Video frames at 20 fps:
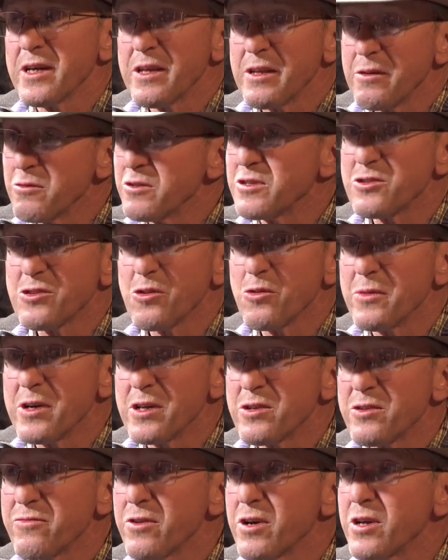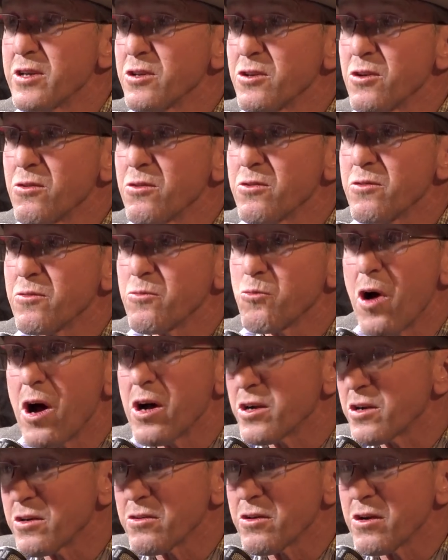It was so much fun to go
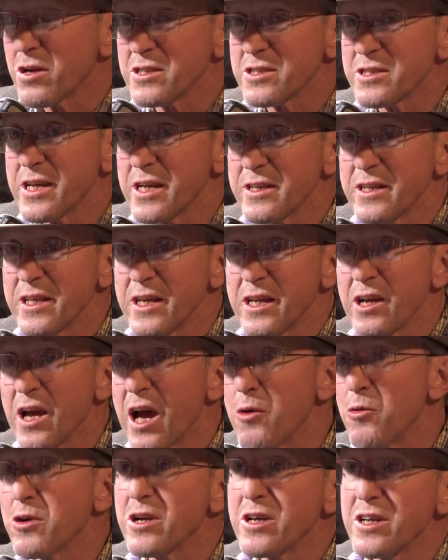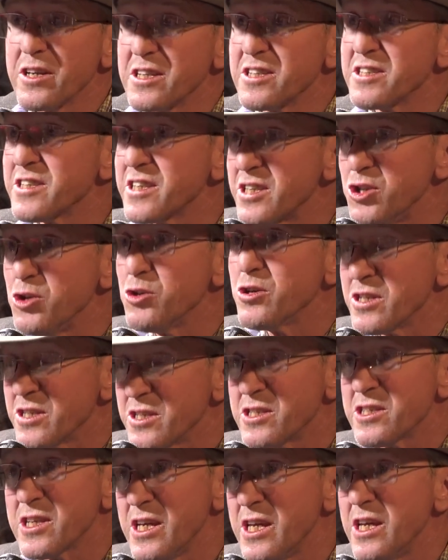walk across that thing. You
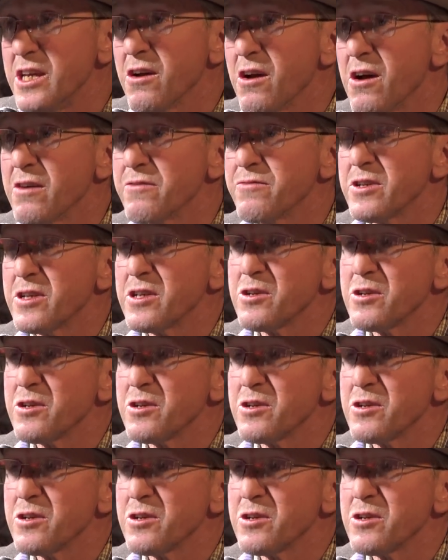could ski off